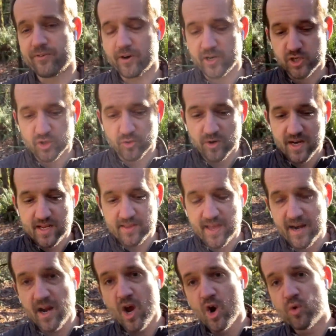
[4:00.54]
a tree that,
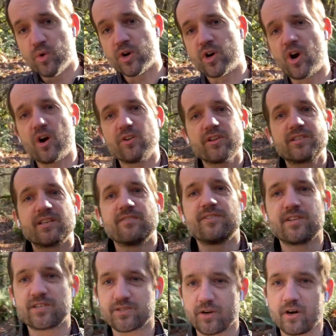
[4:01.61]
regardless of
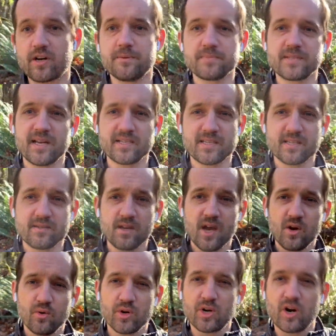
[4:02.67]
these circumstances,
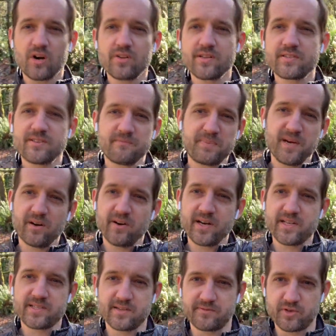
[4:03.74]
regardless of
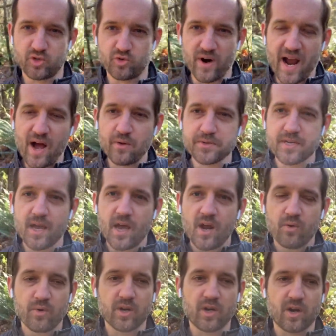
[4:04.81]
periods of drought,
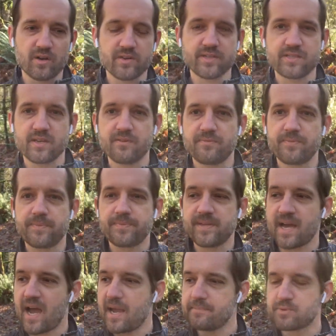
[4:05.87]
regardless of
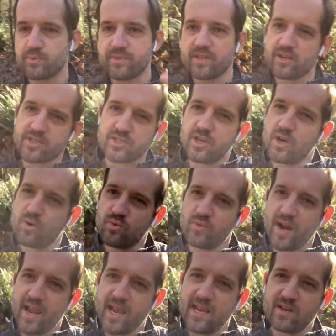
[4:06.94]
times when there's no
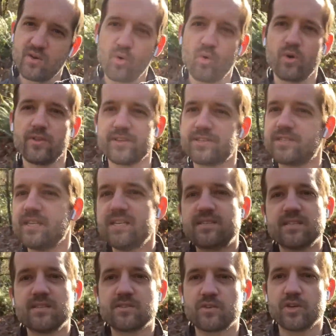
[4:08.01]
rain or the
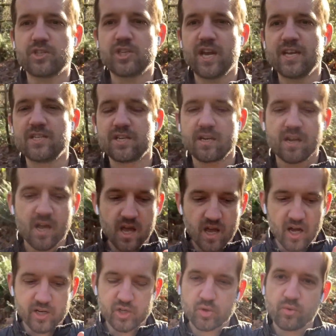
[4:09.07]
seasons are changing,
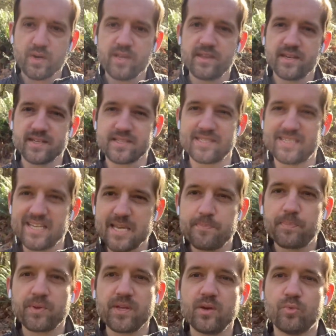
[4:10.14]
a tree that is
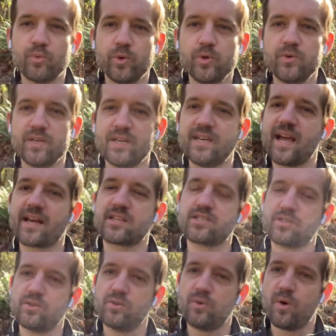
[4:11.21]
deeply rooted next
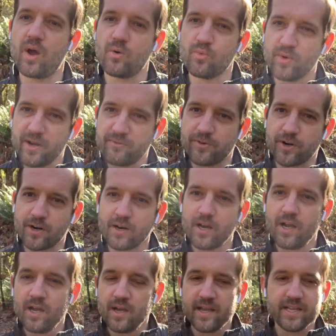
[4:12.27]
to a river
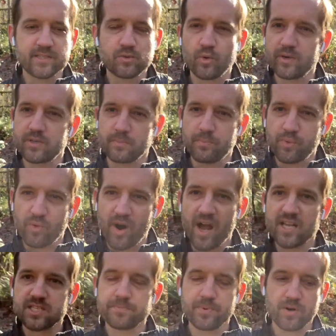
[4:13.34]
is going to
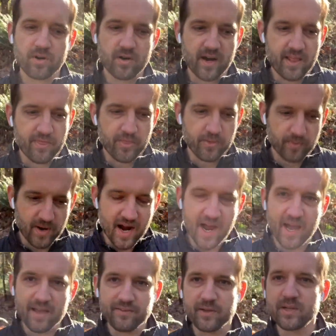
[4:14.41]
prosper and
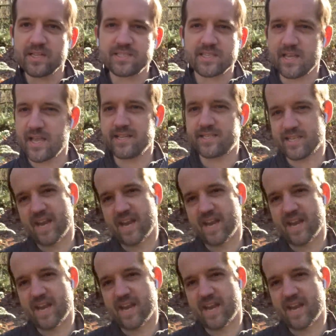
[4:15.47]
thrive. It's, it's an